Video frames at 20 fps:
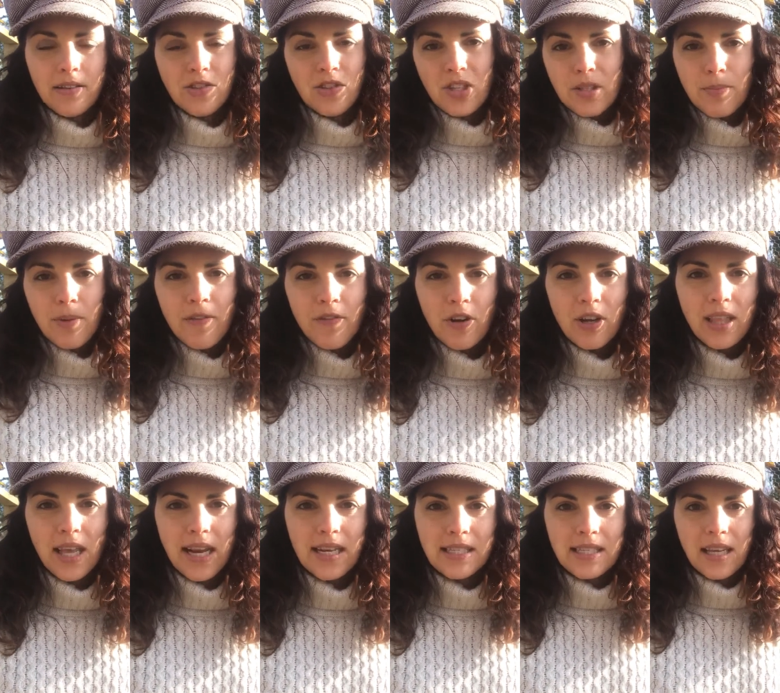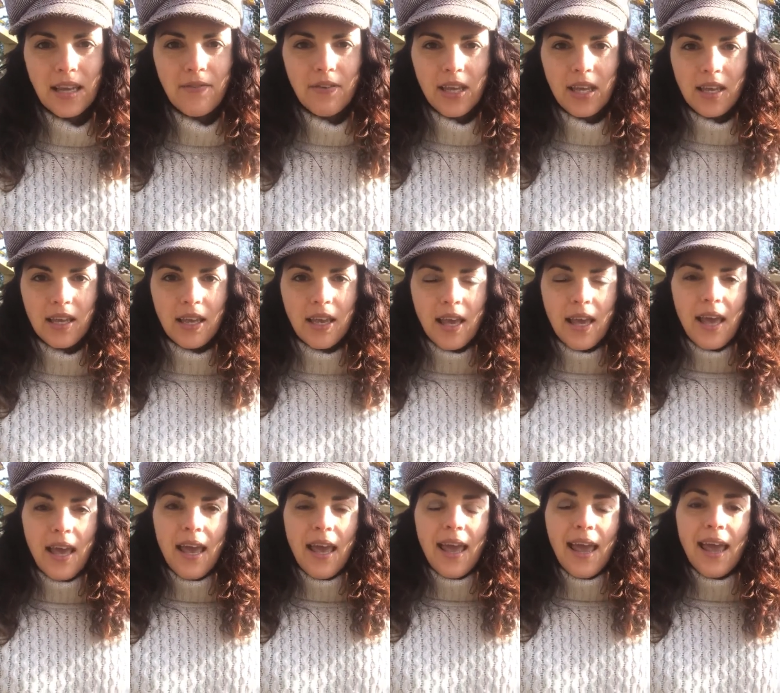just before Thanksgiving,
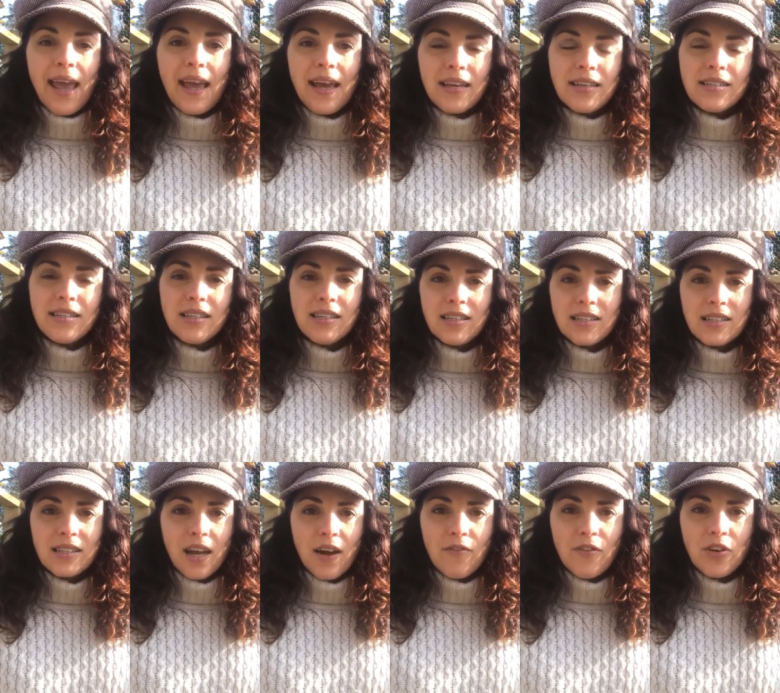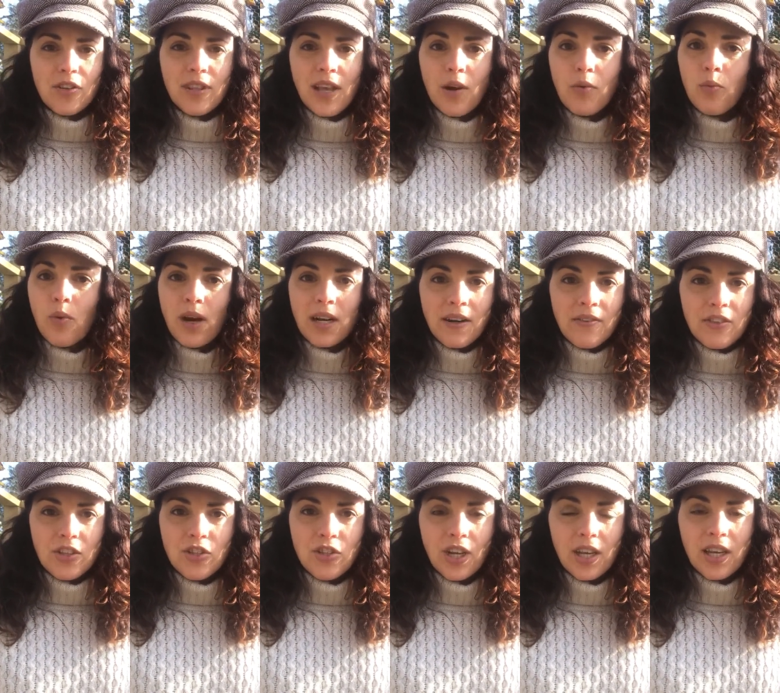and he discovered that one of
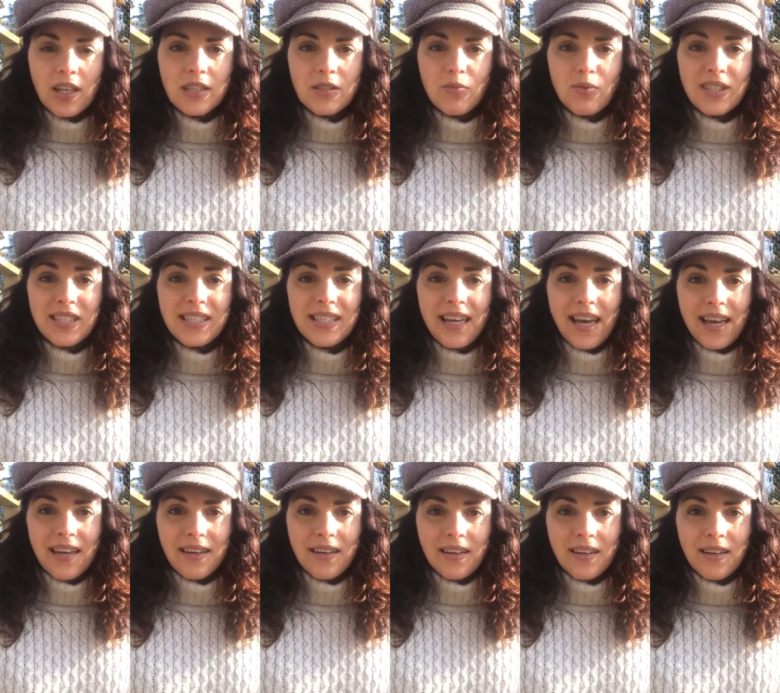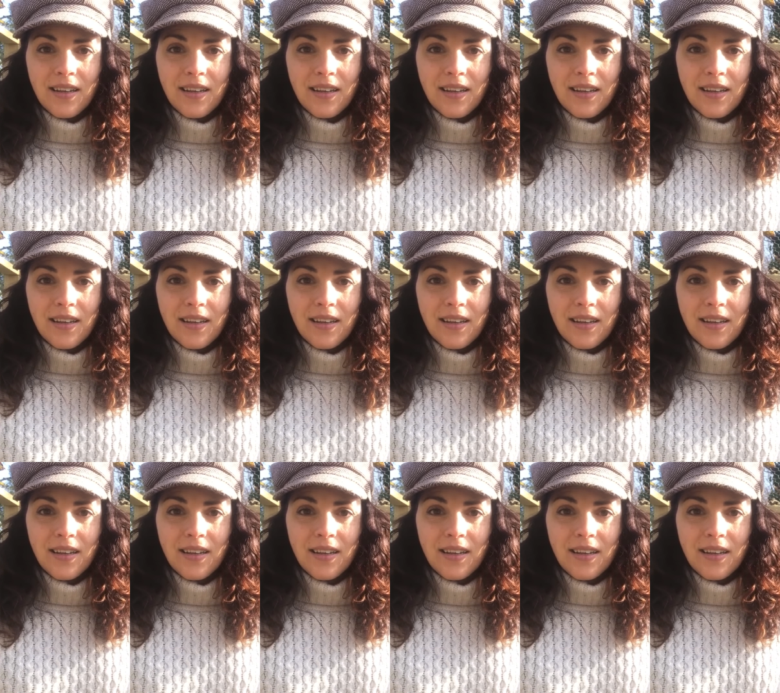the chickens was dead.